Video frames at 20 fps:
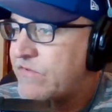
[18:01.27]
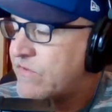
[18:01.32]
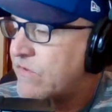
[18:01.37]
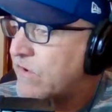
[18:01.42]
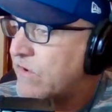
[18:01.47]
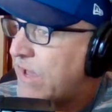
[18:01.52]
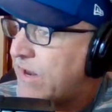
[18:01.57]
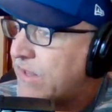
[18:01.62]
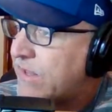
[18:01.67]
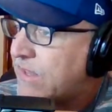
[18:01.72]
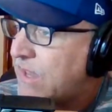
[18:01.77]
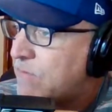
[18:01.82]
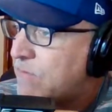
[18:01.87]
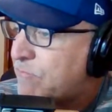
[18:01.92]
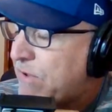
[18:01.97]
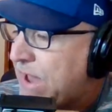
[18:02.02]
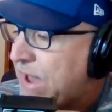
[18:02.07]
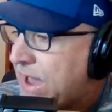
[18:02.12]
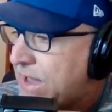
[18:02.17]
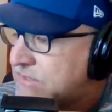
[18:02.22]
still got to
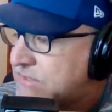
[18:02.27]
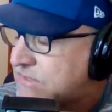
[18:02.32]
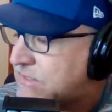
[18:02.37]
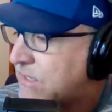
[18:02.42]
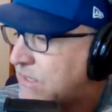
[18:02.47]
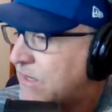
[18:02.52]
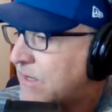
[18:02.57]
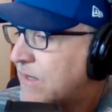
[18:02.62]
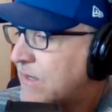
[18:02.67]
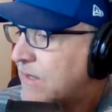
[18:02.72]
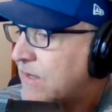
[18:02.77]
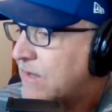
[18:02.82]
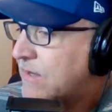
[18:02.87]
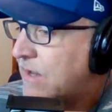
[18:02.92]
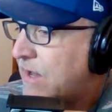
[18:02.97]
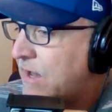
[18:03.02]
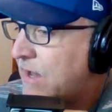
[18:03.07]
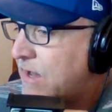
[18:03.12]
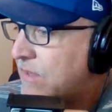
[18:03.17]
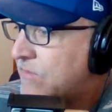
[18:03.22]
get past
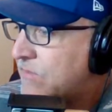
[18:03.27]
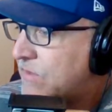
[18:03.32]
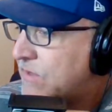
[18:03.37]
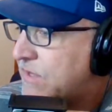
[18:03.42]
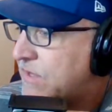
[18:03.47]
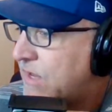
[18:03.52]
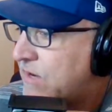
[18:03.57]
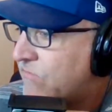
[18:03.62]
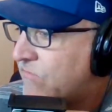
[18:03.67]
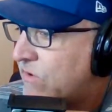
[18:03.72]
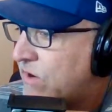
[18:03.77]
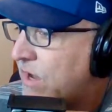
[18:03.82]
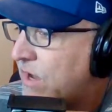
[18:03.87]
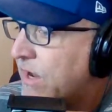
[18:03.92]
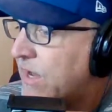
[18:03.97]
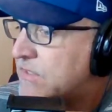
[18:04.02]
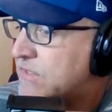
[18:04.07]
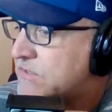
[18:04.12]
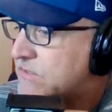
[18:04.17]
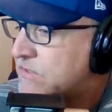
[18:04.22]
the Denver
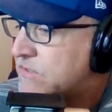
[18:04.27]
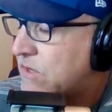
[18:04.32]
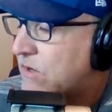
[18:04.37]
Nuggets.